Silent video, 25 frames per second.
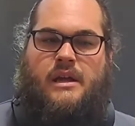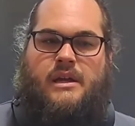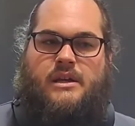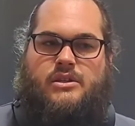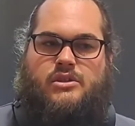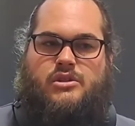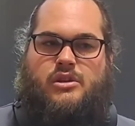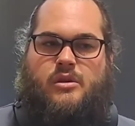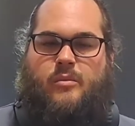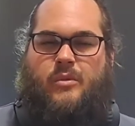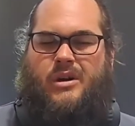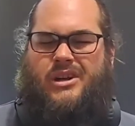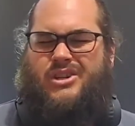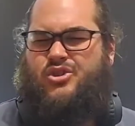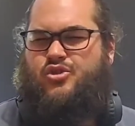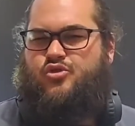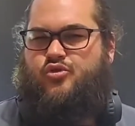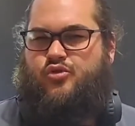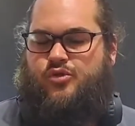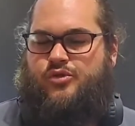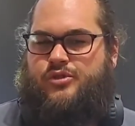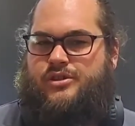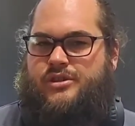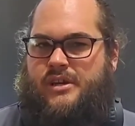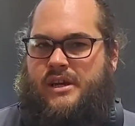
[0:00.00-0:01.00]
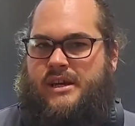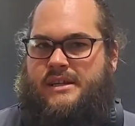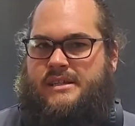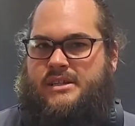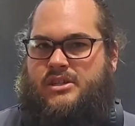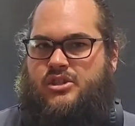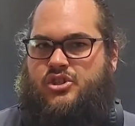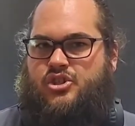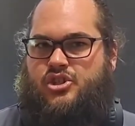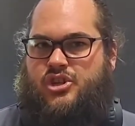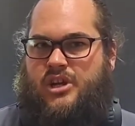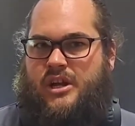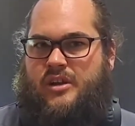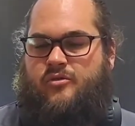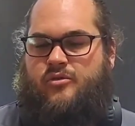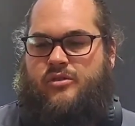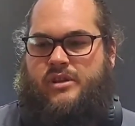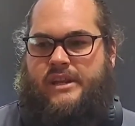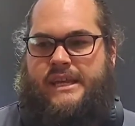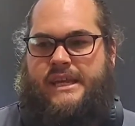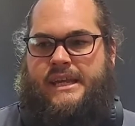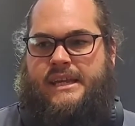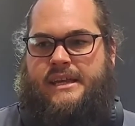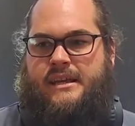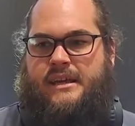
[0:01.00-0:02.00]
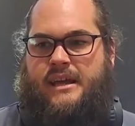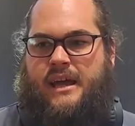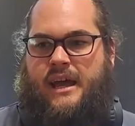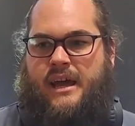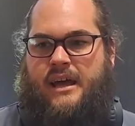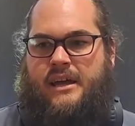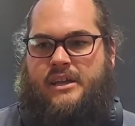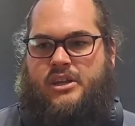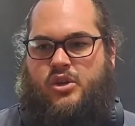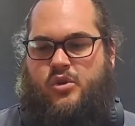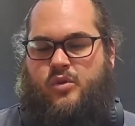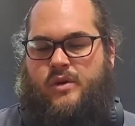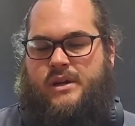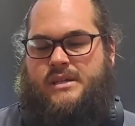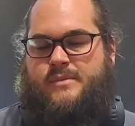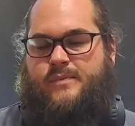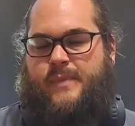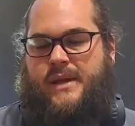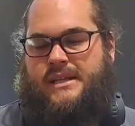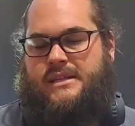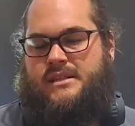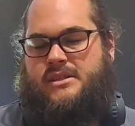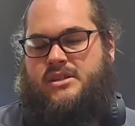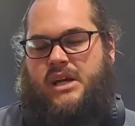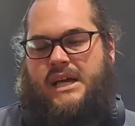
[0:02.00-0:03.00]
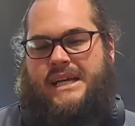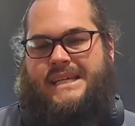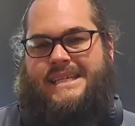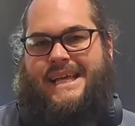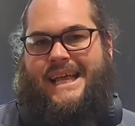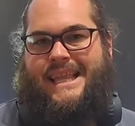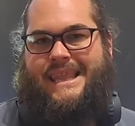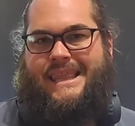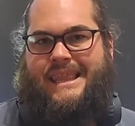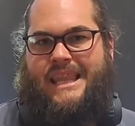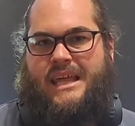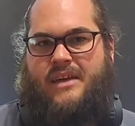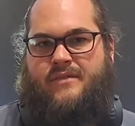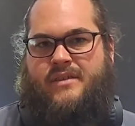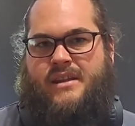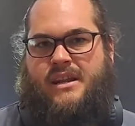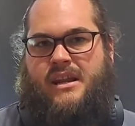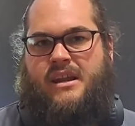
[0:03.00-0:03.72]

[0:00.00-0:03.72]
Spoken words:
So my true size is generally US men's size 11,